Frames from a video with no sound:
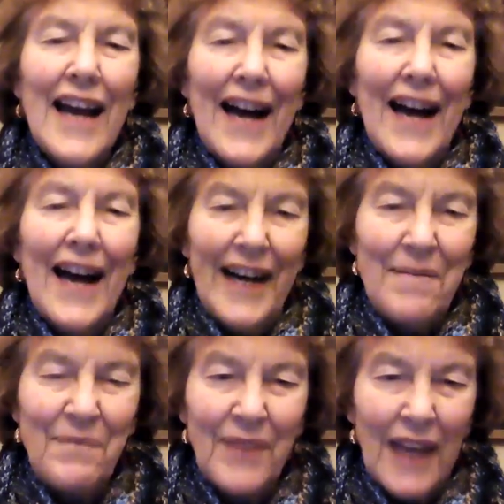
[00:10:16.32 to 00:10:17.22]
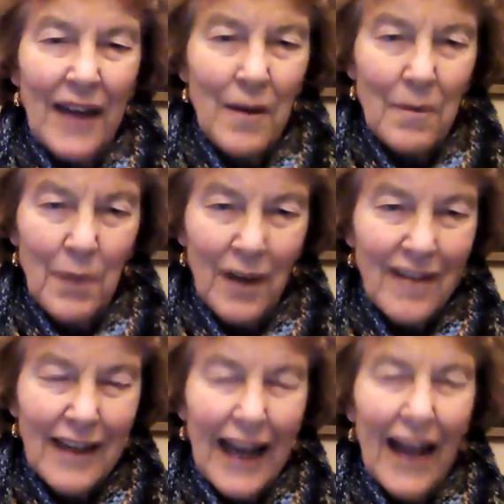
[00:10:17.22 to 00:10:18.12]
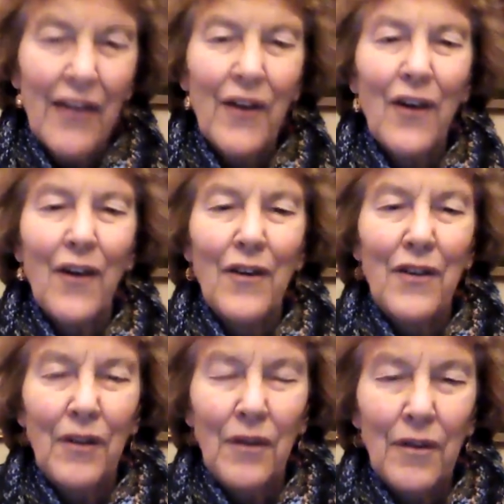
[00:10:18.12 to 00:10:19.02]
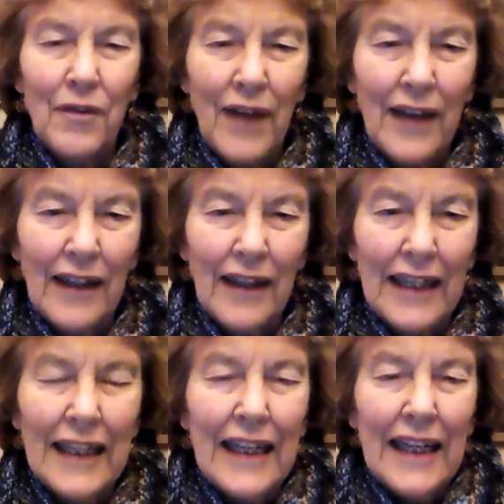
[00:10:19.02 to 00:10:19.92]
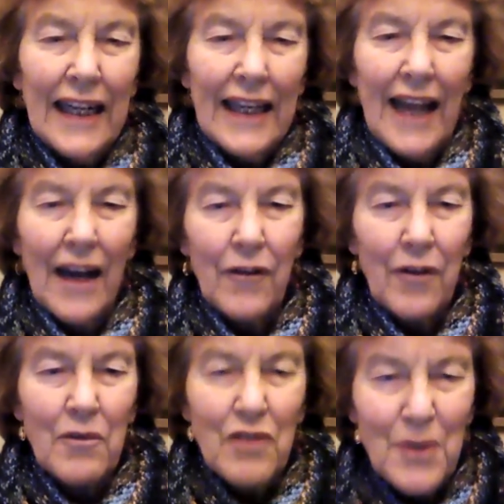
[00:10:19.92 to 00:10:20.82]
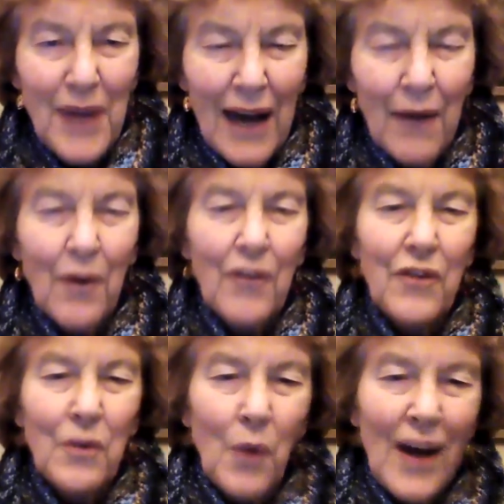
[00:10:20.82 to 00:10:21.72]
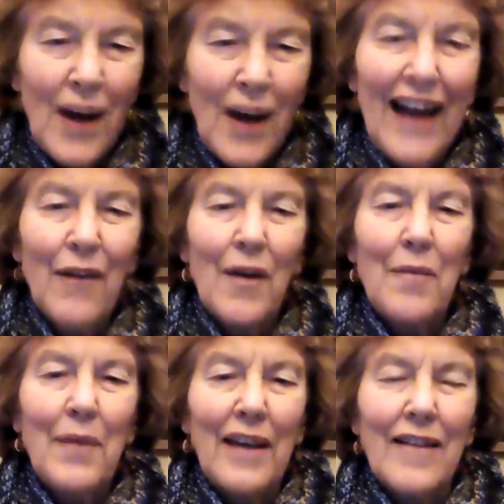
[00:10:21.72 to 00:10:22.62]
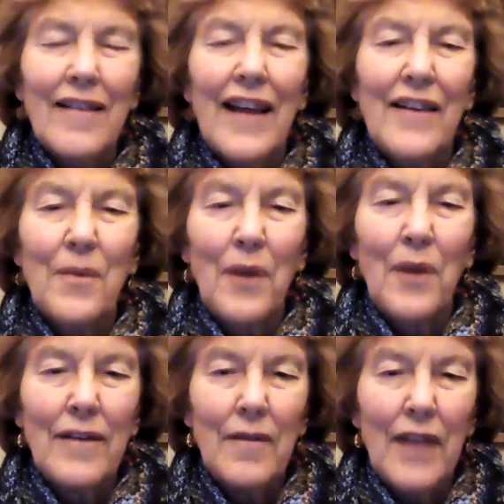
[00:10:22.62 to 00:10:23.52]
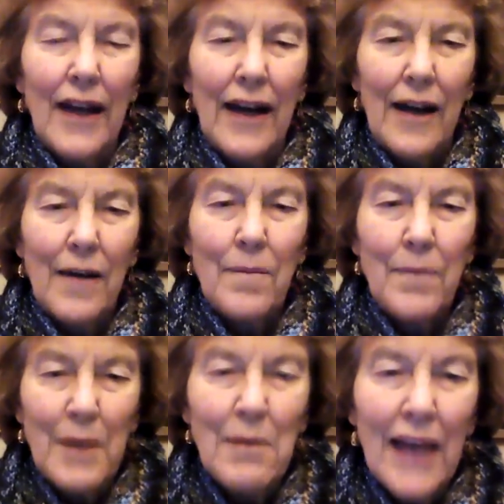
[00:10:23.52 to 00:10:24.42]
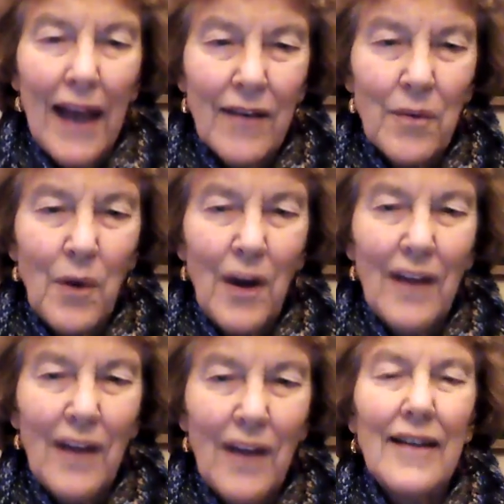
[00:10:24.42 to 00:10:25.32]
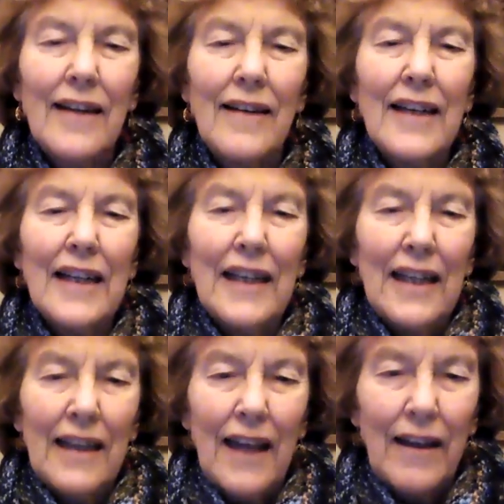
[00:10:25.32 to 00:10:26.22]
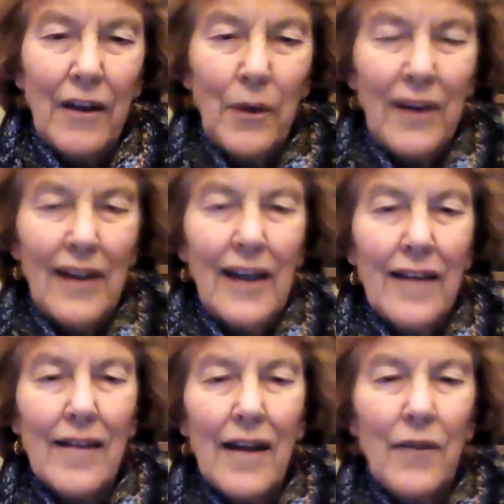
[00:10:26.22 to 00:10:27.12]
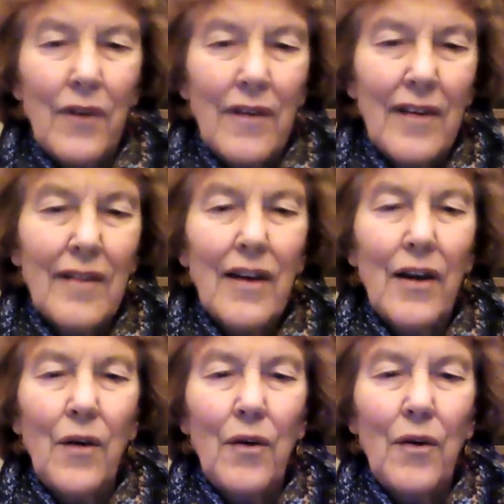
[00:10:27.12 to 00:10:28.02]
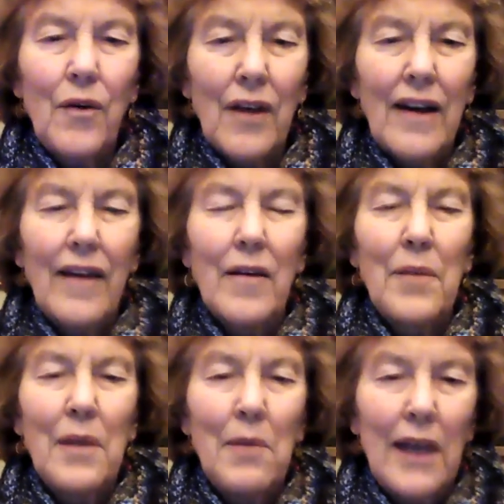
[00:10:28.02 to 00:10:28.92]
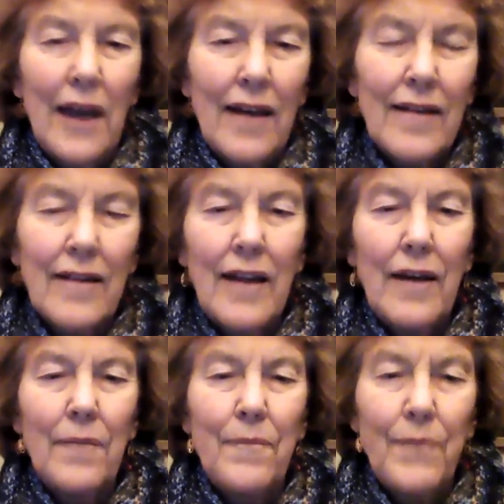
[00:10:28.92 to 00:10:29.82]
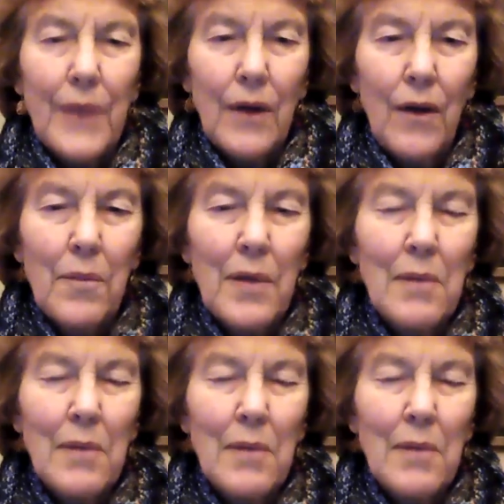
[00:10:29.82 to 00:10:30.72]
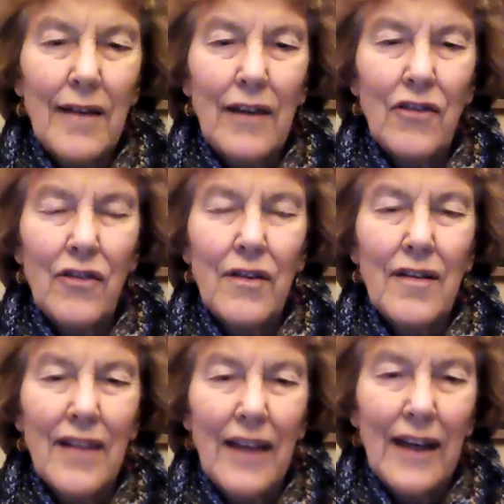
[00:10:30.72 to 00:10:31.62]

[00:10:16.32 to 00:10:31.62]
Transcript: and put it together, to finally get it from 2 hours to 1 hour, because that's what PBS wanted, and KQED in San Francisco took it onto PBS, and then all the PBS stations